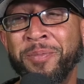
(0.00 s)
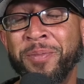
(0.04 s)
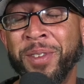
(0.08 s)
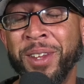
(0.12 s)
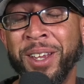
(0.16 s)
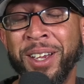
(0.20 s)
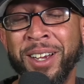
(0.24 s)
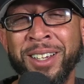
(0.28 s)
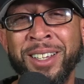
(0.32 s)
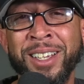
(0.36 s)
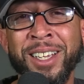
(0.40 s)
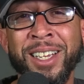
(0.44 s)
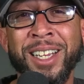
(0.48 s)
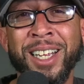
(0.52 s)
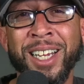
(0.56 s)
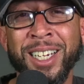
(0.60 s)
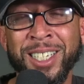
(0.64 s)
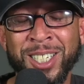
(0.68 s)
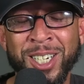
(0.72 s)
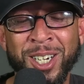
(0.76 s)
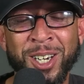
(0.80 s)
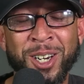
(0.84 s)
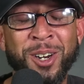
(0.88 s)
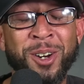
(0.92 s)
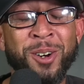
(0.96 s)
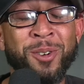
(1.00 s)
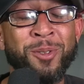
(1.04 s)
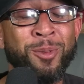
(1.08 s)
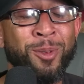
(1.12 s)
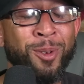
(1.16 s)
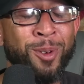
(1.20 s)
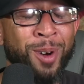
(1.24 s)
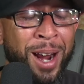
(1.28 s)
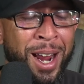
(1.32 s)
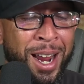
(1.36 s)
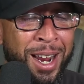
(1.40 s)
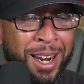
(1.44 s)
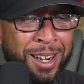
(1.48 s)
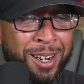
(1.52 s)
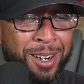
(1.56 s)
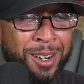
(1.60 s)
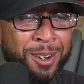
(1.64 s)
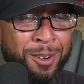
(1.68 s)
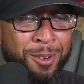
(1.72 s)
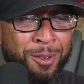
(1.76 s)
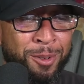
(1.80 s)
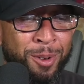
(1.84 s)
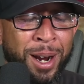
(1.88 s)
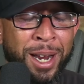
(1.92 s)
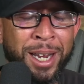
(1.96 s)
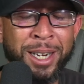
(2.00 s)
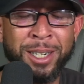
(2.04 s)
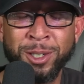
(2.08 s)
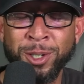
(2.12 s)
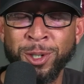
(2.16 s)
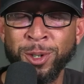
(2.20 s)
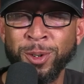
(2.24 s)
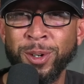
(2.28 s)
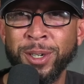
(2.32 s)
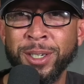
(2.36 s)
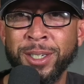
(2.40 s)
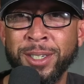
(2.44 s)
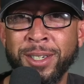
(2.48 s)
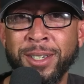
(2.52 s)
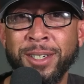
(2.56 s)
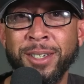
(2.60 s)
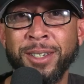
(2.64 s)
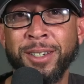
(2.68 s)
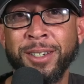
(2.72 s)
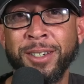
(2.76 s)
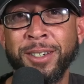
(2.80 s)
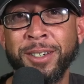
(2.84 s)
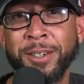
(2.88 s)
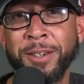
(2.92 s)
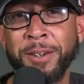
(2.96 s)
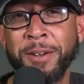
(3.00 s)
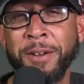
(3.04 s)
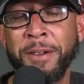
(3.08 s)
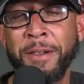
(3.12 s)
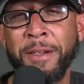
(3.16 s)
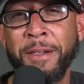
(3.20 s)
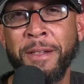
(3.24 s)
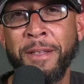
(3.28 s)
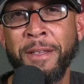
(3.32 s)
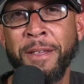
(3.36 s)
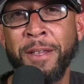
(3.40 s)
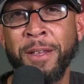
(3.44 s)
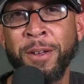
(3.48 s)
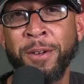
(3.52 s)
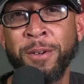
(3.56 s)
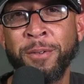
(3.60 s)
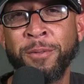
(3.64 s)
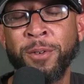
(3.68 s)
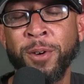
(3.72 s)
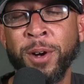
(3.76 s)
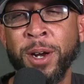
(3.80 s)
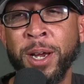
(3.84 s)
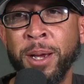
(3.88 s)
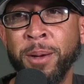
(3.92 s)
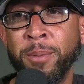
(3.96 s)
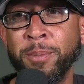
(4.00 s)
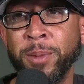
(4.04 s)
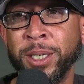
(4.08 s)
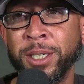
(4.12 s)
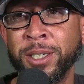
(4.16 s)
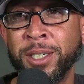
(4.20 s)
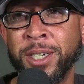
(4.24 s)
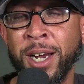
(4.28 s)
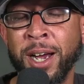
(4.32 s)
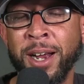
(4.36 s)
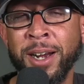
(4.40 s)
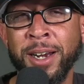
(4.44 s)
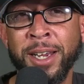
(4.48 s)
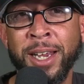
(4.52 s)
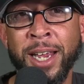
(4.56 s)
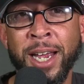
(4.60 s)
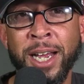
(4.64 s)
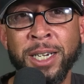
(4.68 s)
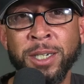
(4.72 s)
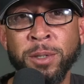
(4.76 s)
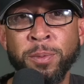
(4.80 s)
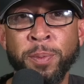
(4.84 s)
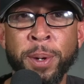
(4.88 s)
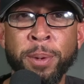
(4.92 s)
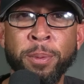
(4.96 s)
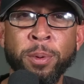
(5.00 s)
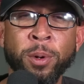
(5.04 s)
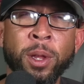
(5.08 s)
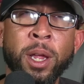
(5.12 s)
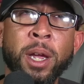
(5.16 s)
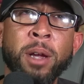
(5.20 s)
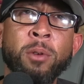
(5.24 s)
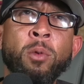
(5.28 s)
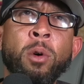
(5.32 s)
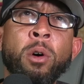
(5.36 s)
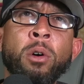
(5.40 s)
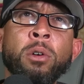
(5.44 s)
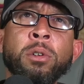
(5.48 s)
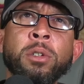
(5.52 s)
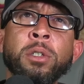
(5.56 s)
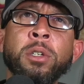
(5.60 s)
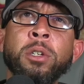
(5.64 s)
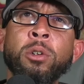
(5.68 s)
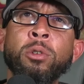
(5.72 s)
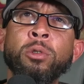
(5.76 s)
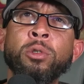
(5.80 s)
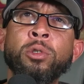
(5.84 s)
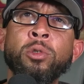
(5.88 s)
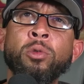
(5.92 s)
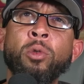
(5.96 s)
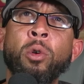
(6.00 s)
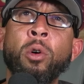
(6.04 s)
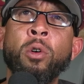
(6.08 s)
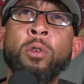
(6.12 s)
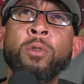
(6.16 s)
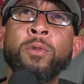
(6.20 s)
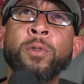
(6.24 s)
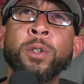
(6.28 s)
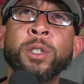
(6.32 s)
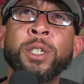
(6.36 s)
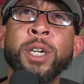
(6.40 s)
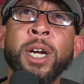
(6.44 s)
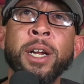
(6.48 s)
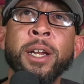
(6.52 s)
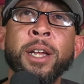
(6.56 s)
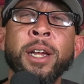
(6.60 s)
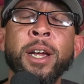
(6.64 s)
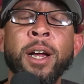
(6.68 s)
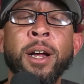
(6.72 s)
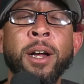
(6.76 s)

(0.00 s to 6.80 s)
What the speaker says: I think that's a great, great choice for him as Johnny Cage. People are like, well, he's a little too old for Johnny.